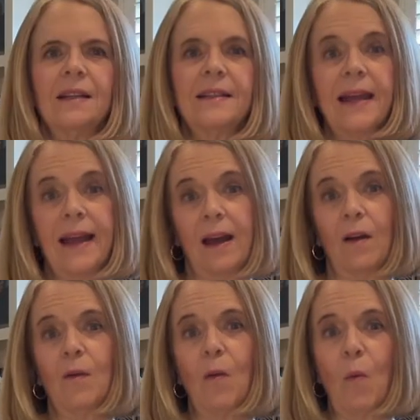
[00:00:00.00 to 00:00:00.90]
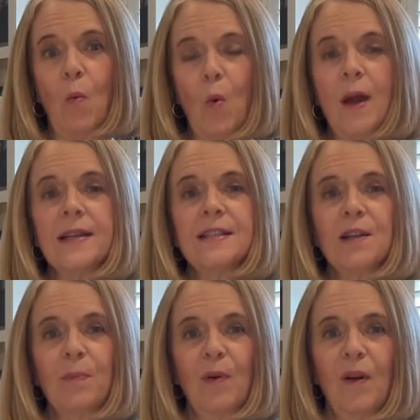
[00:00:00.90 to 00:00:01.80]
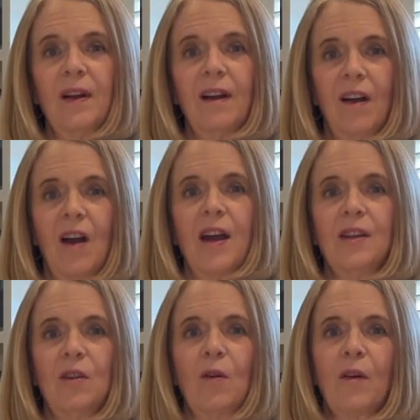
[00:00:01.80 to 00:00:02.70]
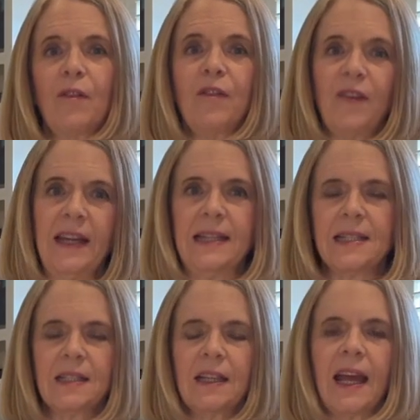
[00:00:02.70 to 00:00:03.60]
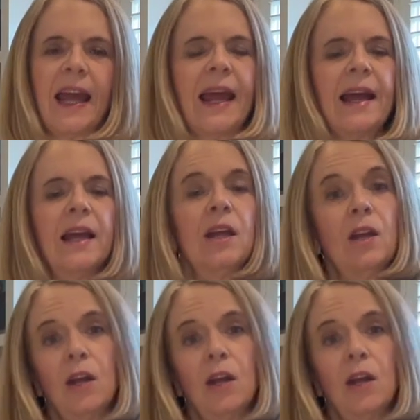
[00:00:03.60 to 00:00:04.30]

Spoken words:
Now, what to put on your feet? You